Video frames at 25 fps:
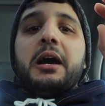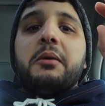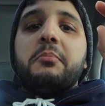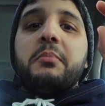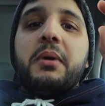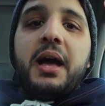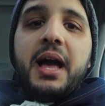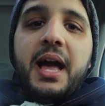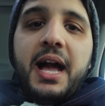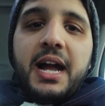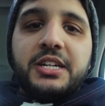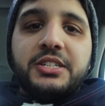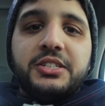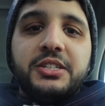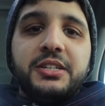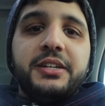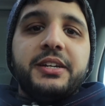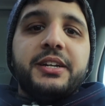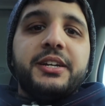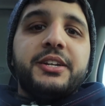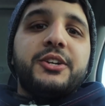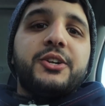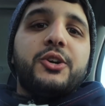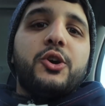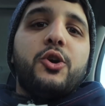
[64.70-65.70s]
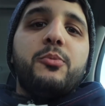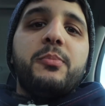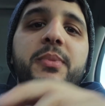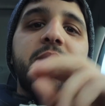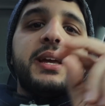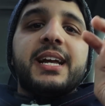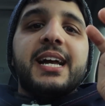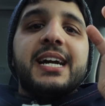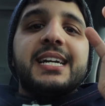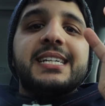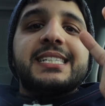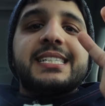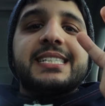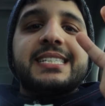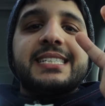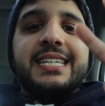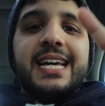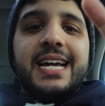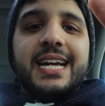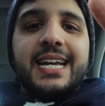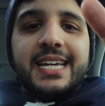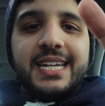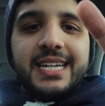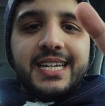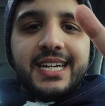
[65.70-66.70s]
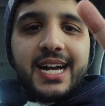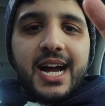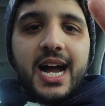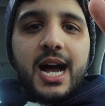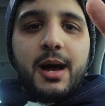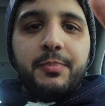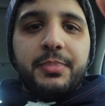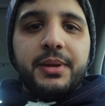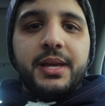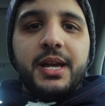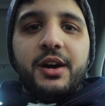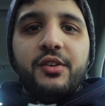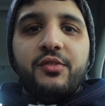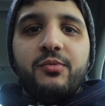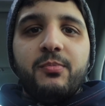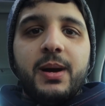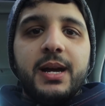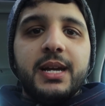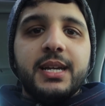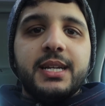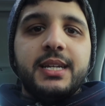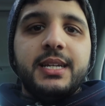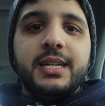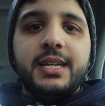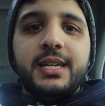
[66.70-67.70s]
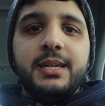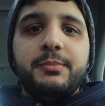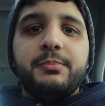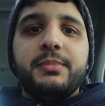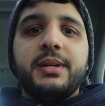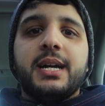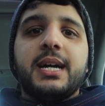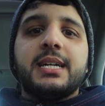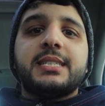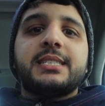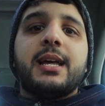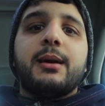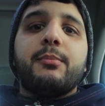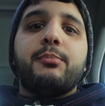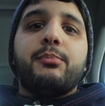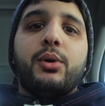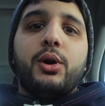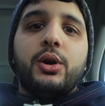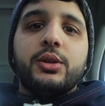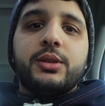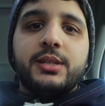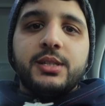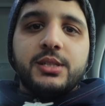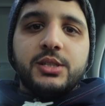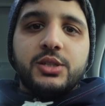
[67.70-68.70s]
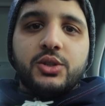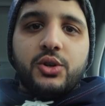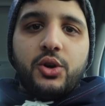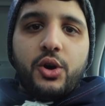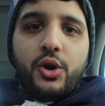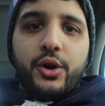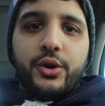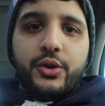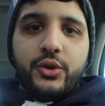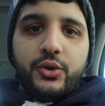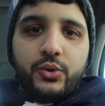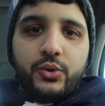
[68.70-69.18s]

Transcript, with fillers: I'm actually gonna go make a second copy of my key because I bought this car